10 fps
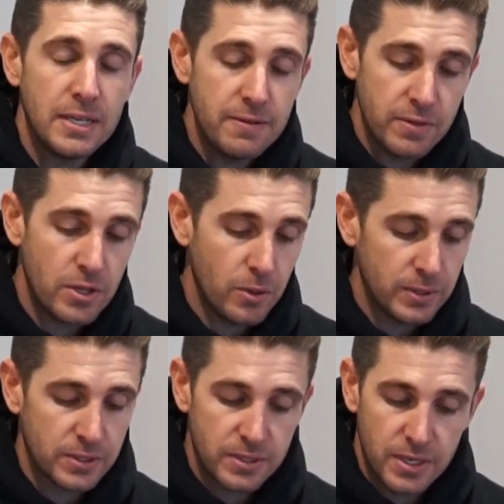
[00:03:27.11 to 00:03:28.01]
even though
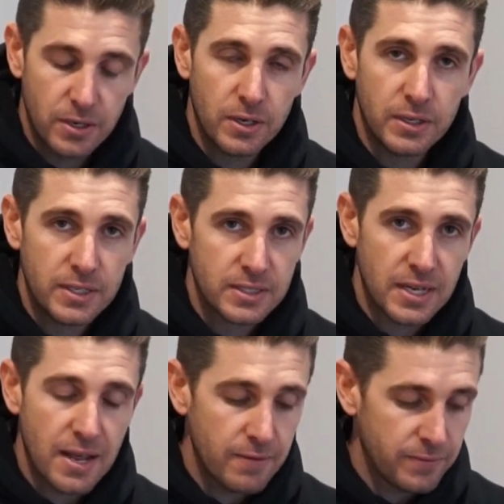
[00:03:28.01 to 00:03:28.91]
it's thinner and doesn't
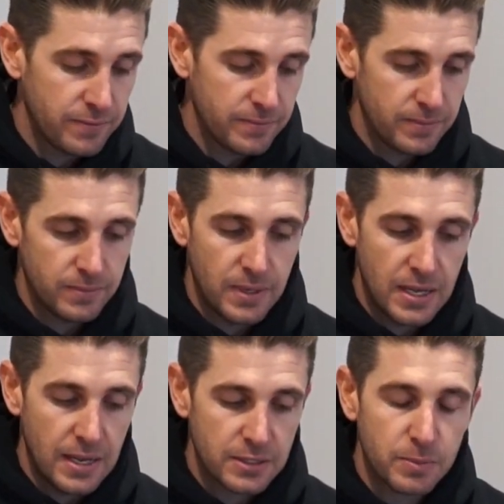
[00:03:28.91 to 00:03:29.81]
have
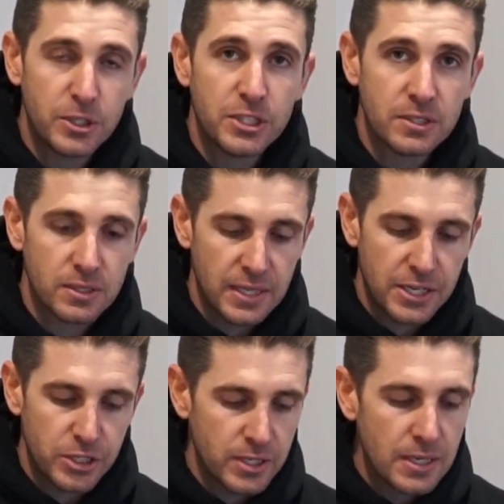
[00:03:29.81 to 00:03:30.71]
as much
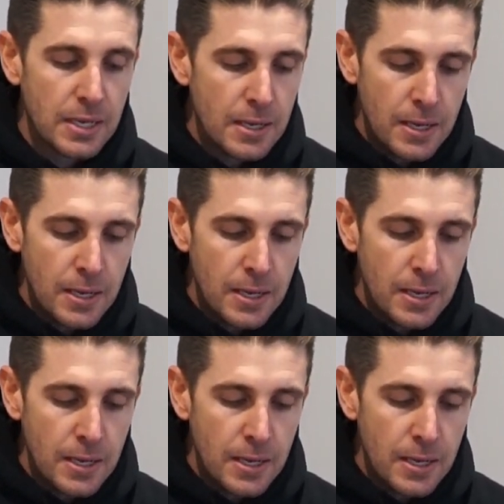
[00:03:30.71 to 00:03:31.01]
insulation.